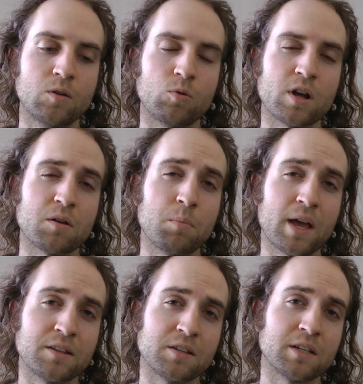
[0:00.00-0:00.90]
we're not
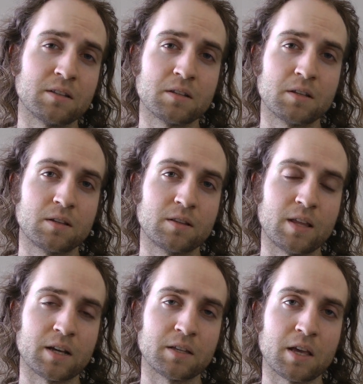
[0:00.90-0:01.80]
abandoning
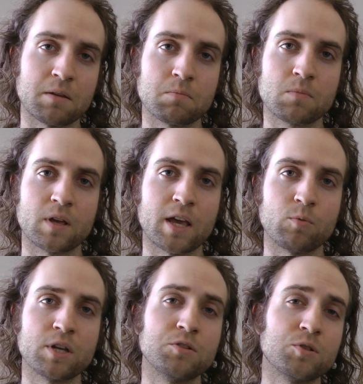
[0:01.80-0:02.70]
that game and
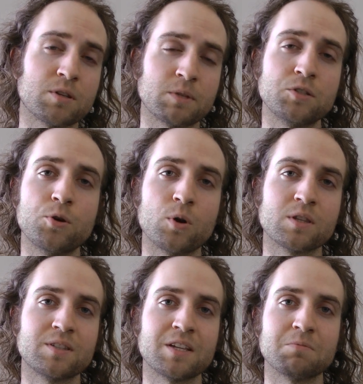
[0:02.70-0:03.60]
we can do something new
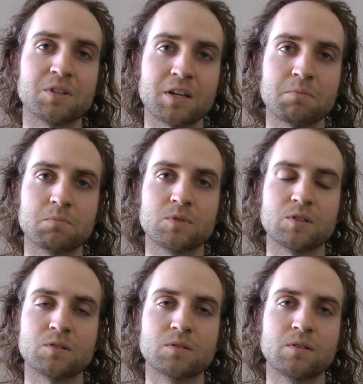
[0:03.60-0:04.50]
at the same time.
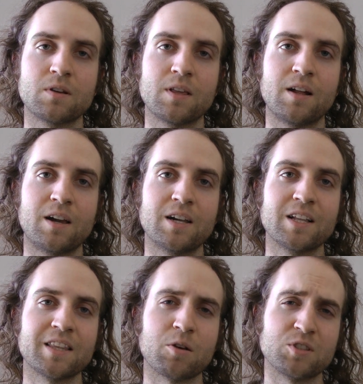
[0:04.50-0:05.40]
So
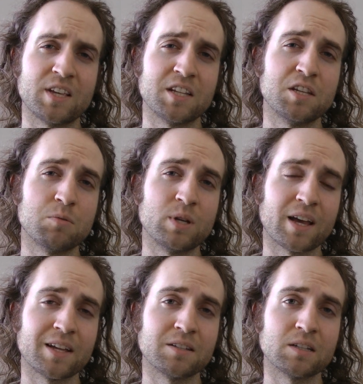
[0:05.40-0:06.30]
that was the idea
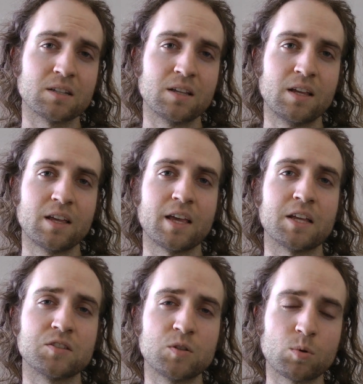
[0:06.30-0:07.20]
behind it.
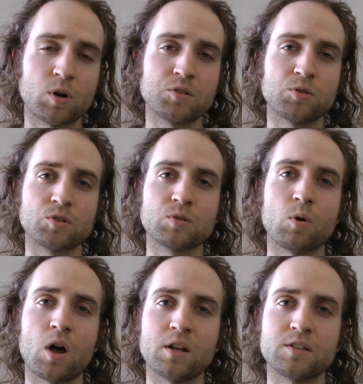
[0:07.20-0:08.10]
And Super Retro
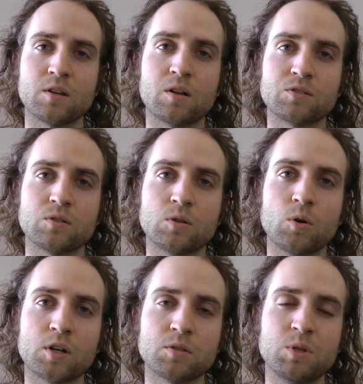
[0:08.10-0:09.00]
Squad is also
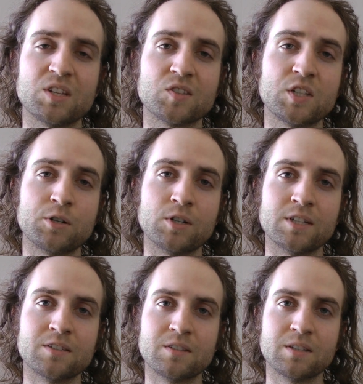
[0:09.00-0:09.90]
going to be a
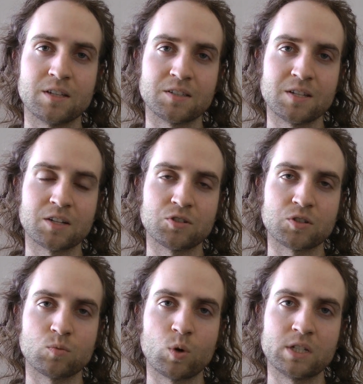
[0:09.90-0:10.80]
series. It's not
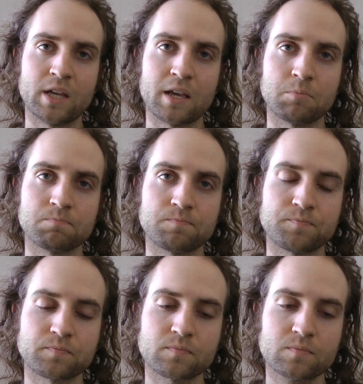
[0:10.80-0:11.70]
just one game.
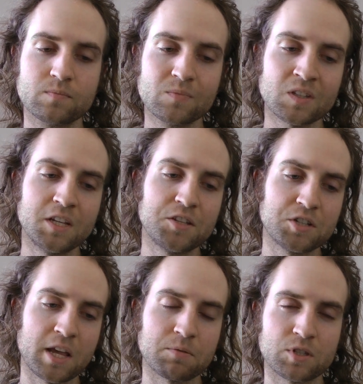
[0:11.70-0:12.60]

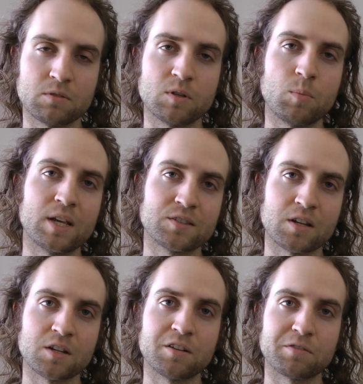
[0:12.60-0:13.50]
Each game is going to be based
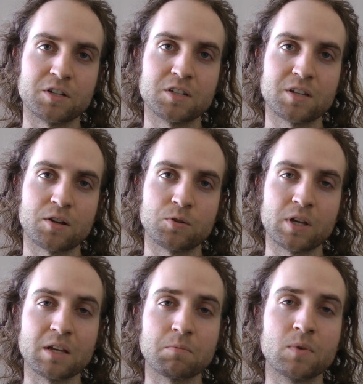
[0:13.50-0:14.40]
on a different Nintendo
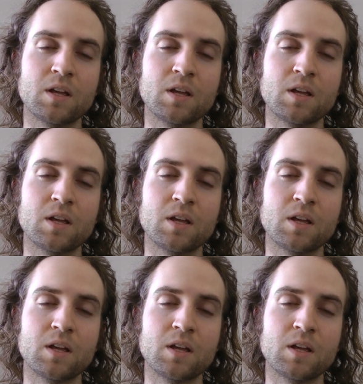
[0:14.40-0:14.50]
game.